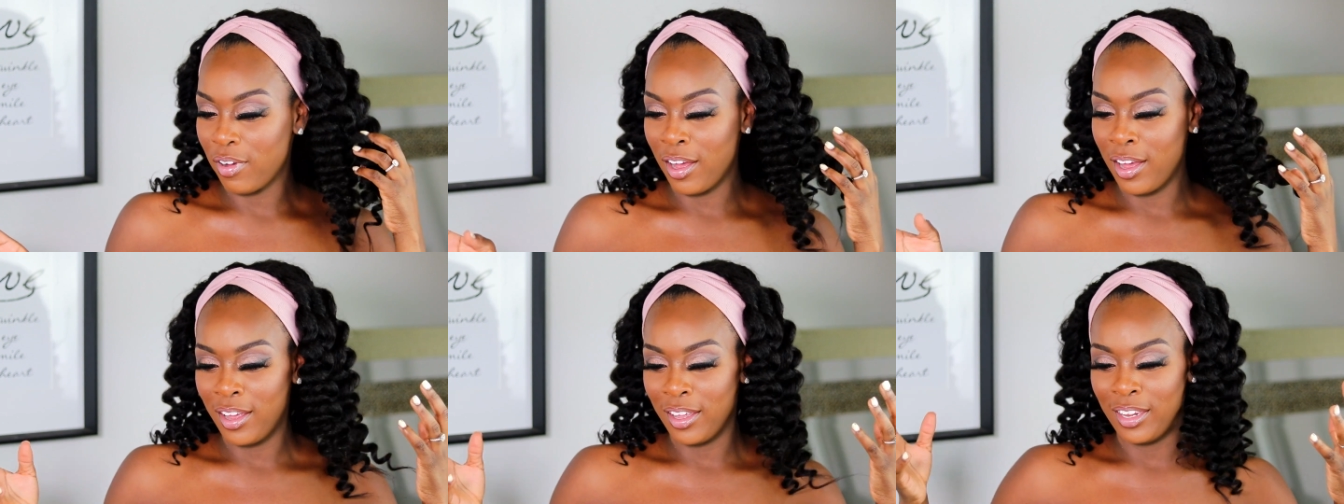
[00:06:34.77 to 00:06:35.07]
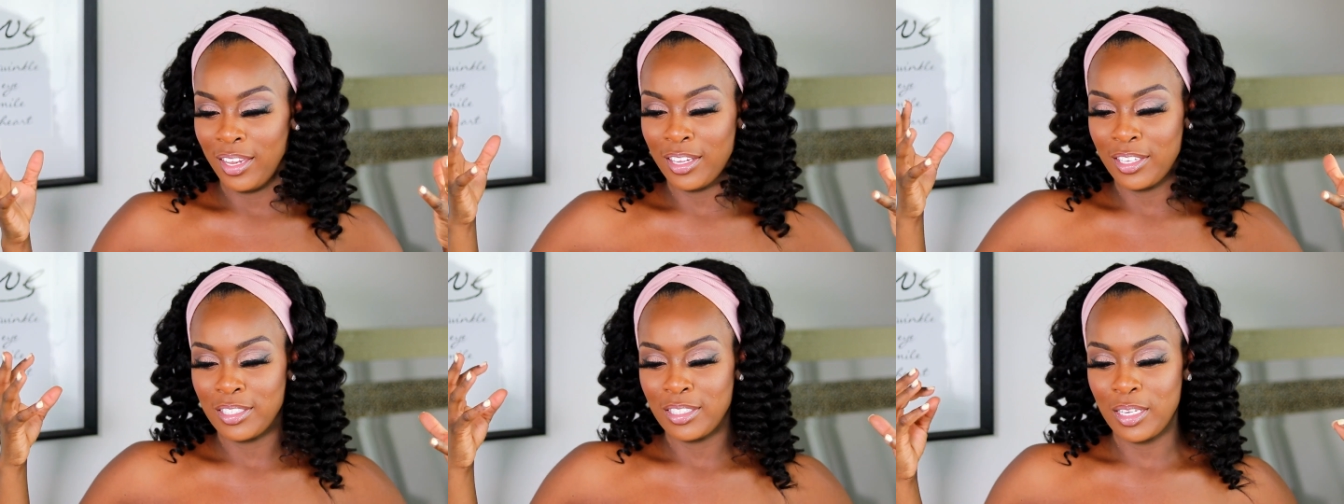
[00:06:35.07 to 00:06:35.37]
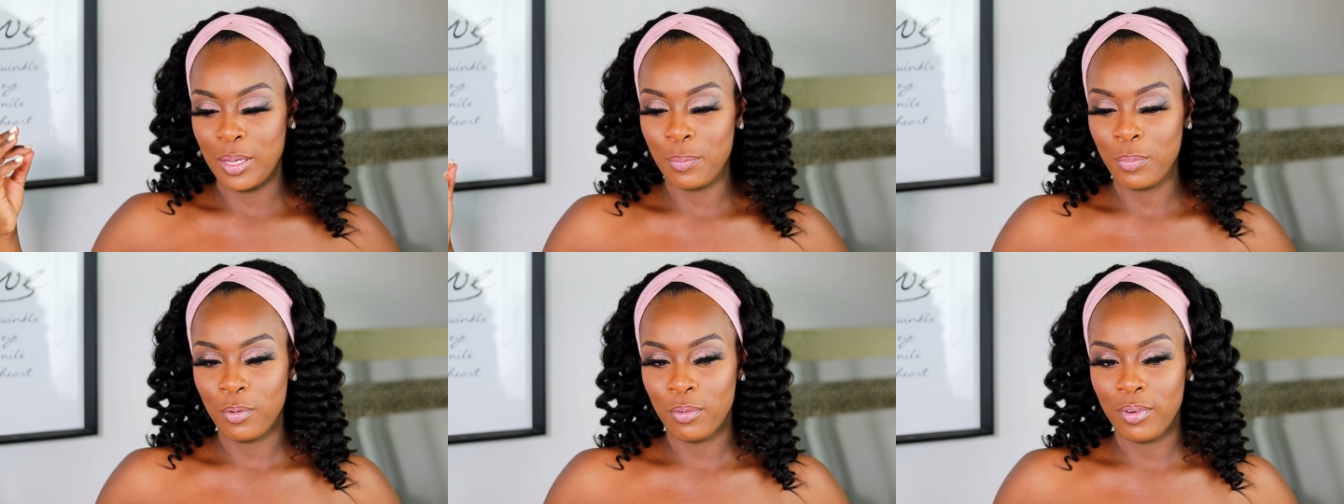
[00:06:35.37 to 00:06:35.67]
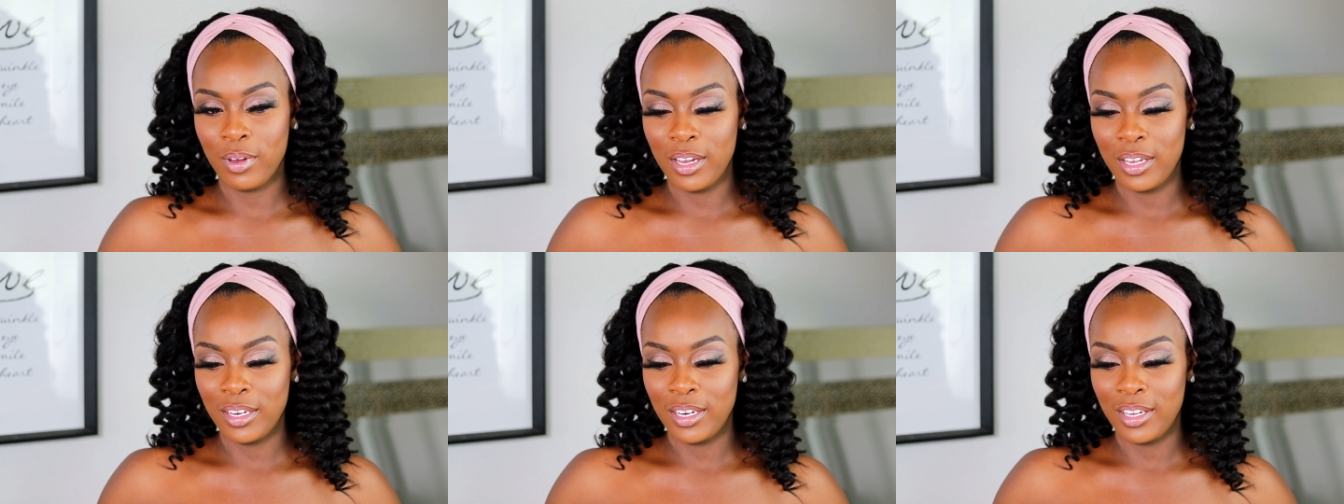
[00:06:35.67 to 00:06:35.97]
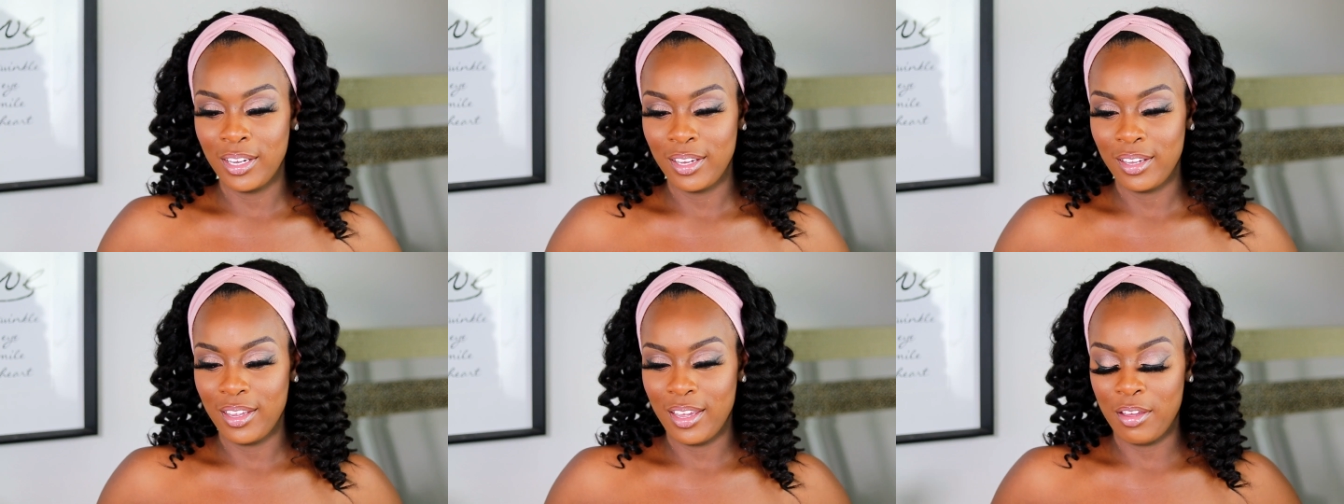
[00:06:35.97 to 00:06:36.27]
I like separate
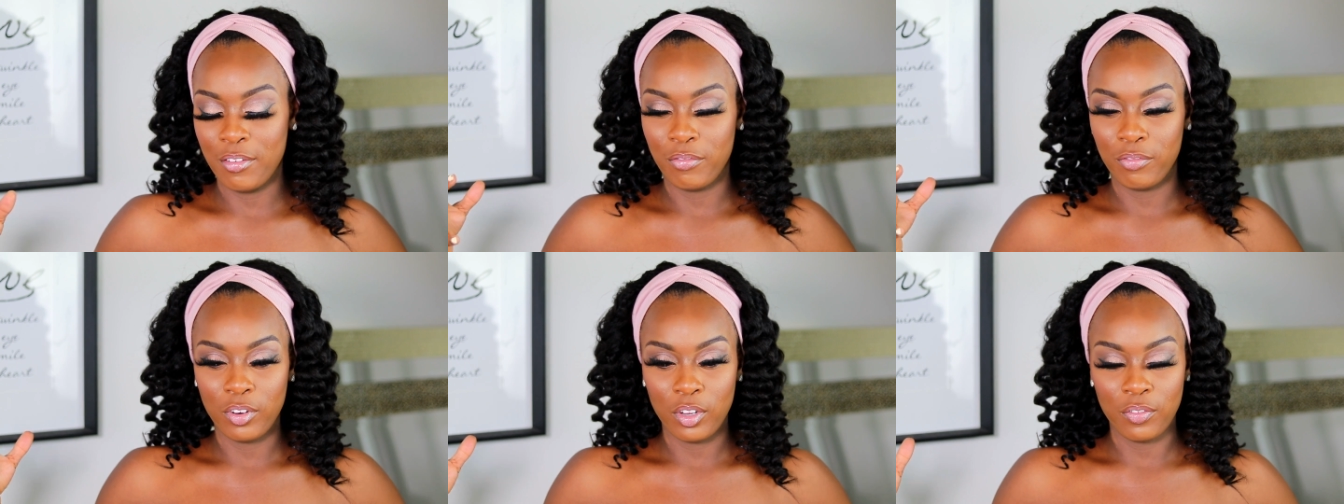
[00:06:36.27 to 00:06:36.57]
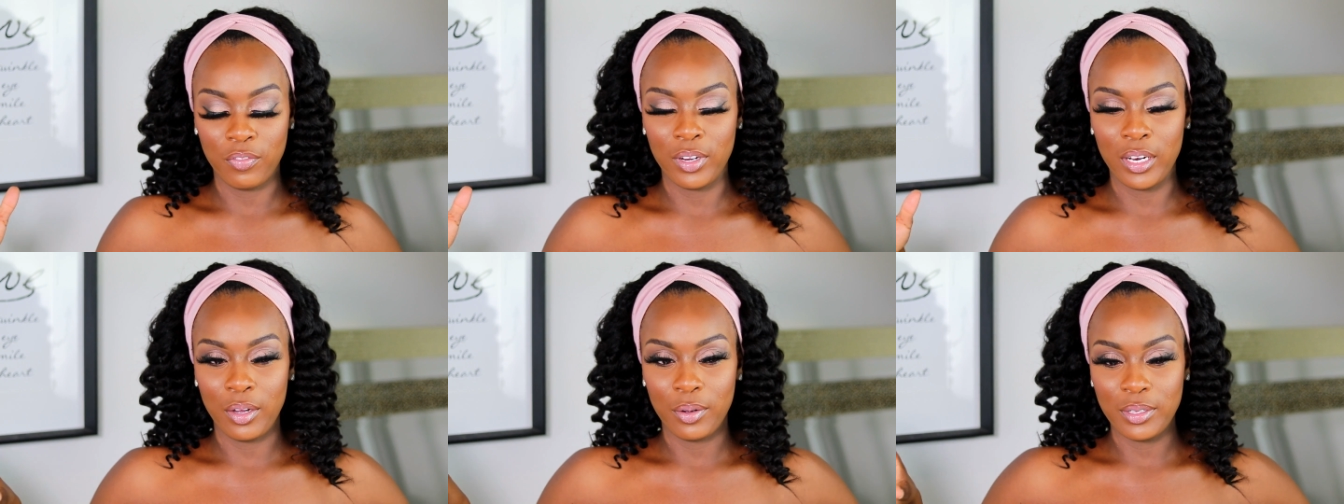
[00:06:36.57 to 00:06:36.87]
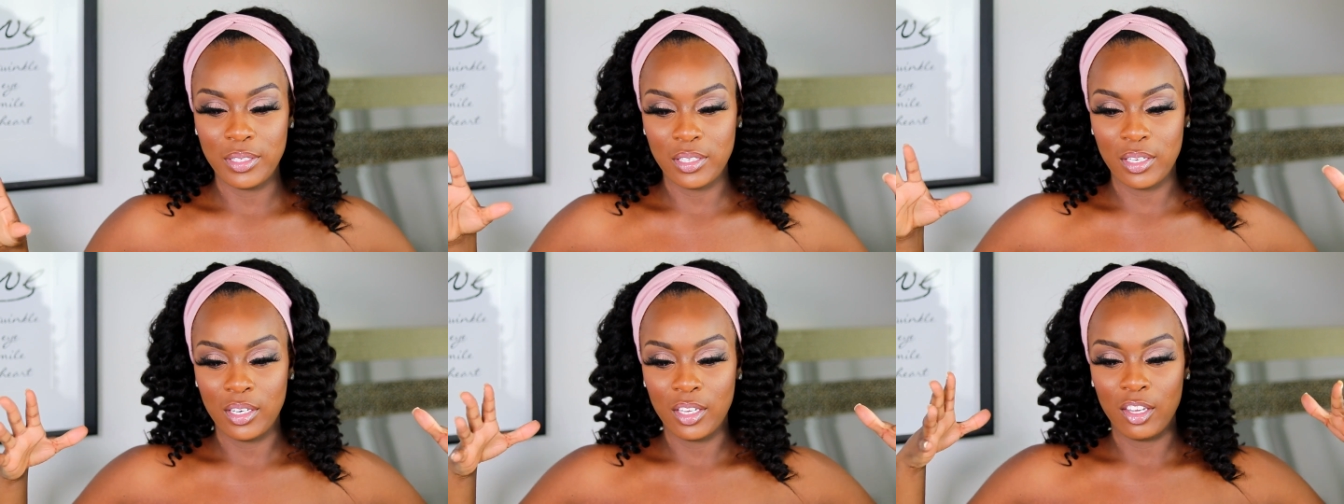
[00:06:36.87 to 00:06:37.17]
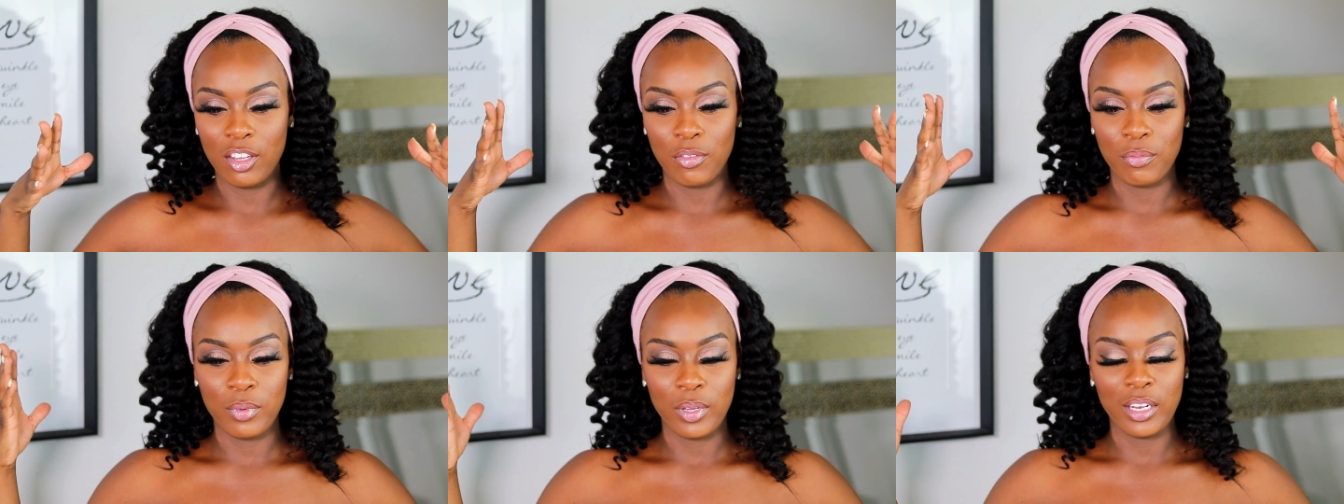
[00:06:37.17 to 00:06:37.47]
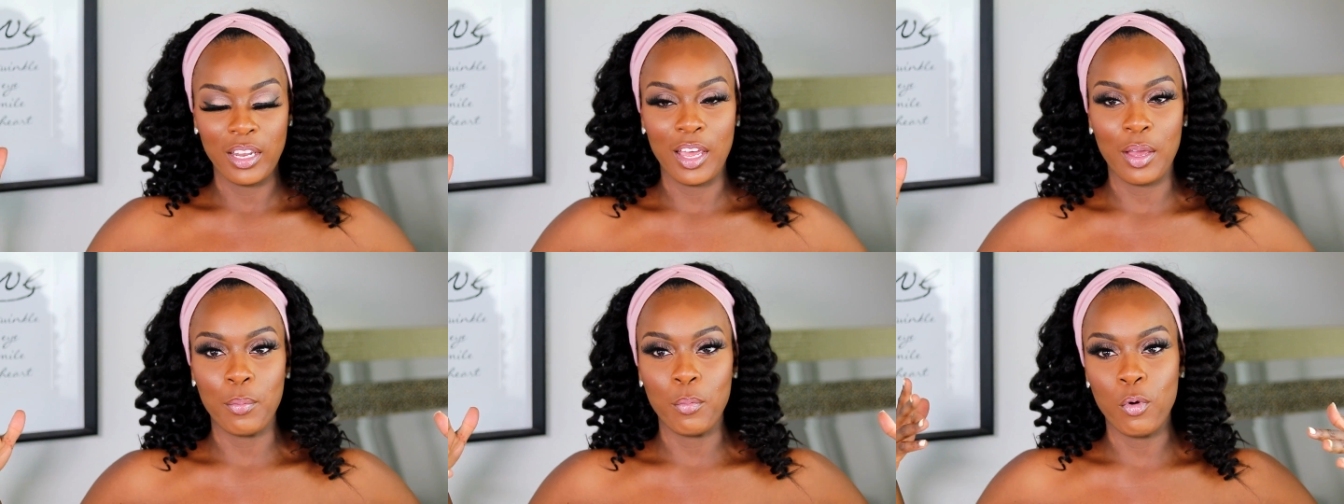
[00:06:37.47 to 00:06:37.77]
it and fluff it out it's gonna give
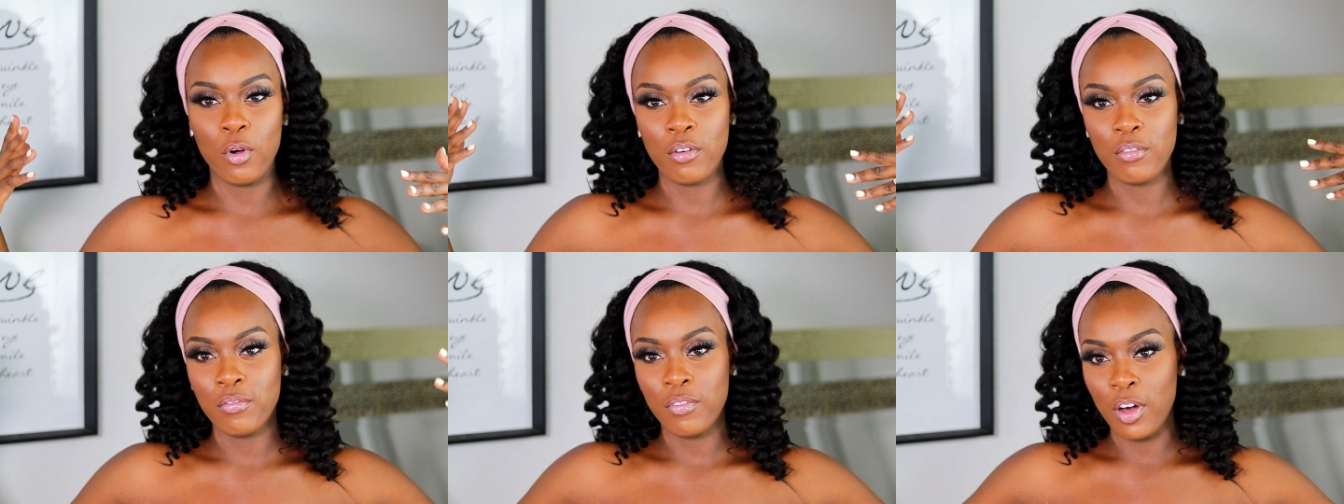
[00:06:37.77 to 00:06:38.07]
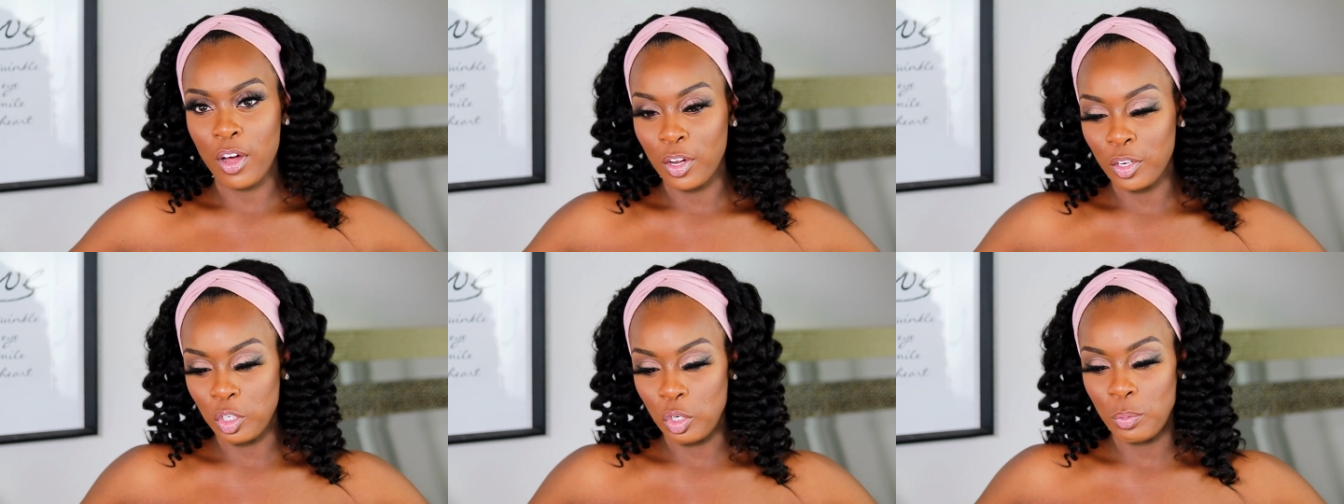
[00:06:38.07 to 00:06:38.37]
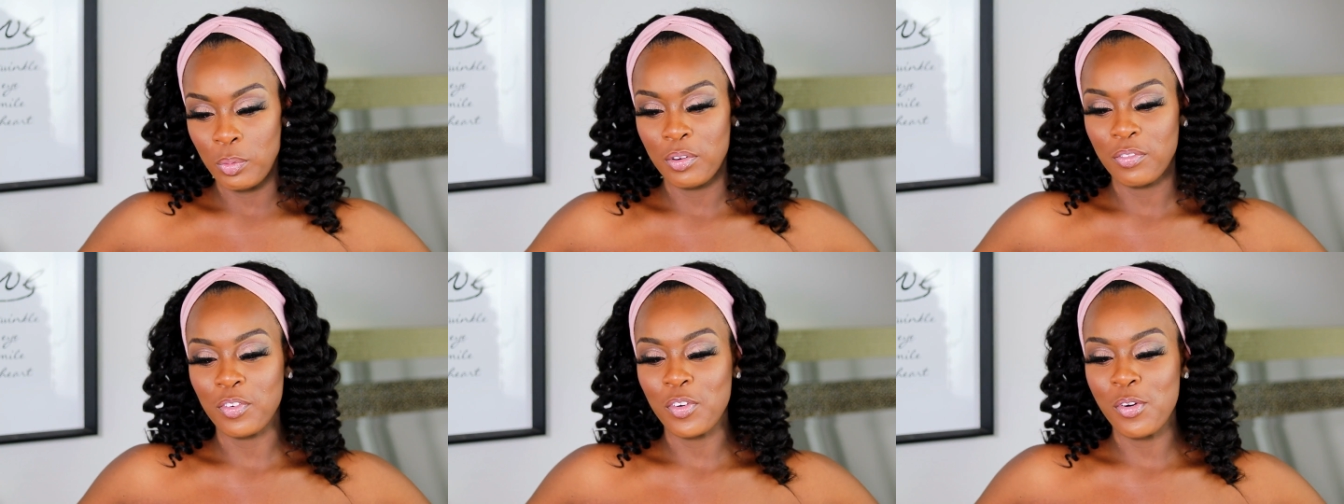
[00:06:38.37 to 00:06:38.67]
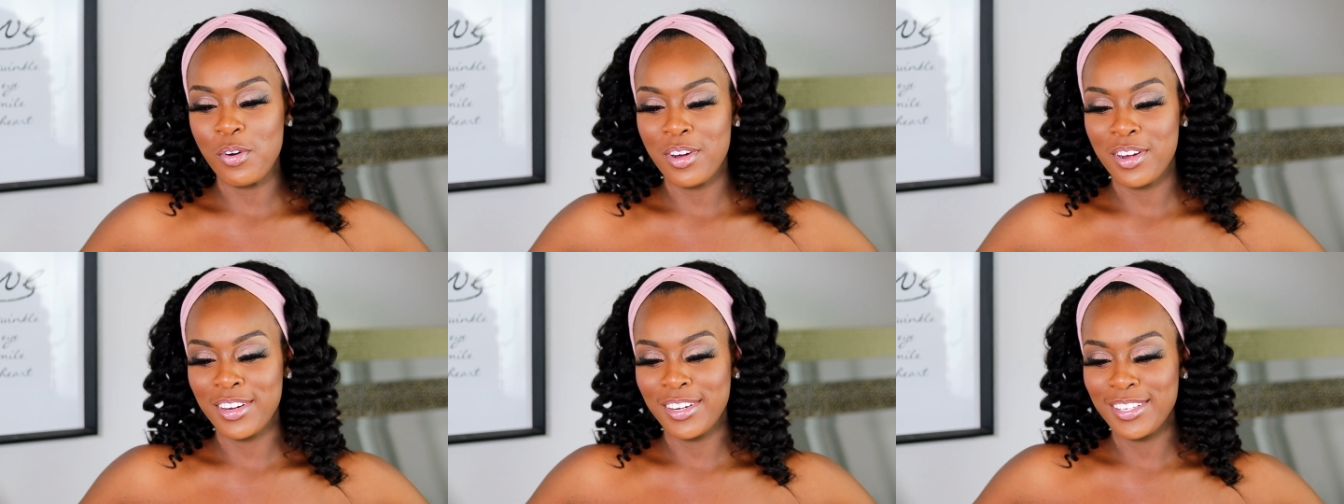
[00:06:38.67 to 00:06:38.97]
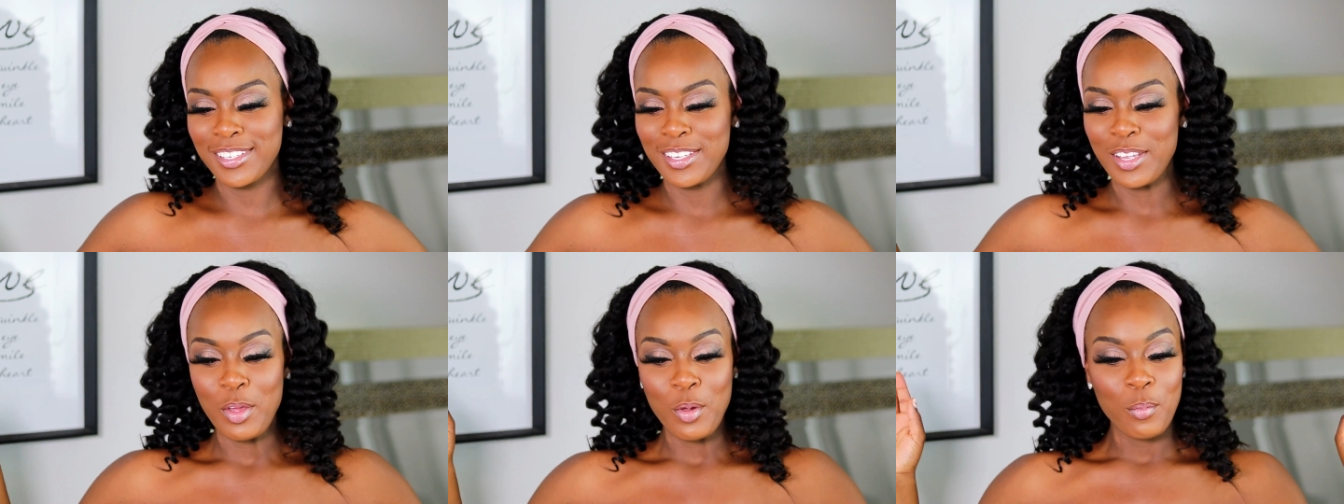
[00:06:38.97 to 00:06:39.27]
me like more volume of
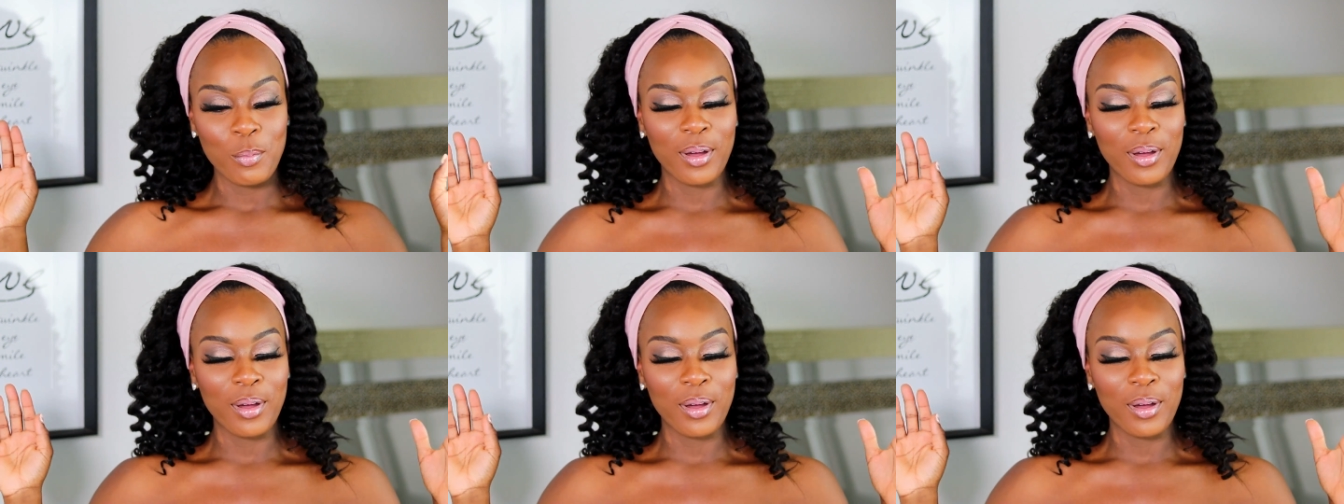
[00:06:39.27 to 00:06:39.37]
course